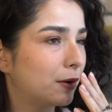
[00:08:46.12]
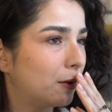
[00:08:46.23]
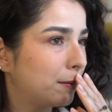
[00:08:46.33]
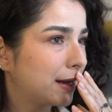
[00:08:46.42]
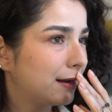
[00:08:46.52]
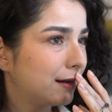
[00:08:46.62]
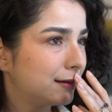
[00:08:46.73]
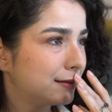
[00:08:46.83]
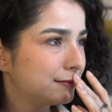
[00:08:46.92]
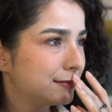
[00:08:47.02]
Oh my
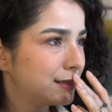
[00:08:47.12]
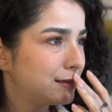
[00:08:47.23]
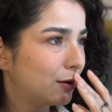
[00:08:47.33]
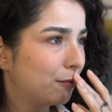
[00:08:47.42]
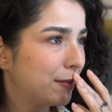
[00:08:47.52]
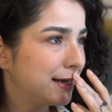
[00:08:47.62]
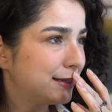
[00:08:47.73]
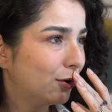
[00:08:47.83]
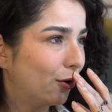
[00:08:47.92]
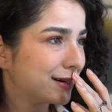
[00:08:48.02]
god, so many
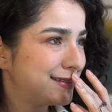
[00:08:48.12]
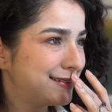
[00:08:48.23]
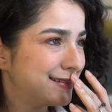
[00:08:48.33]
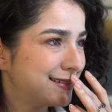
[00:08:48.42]
doors.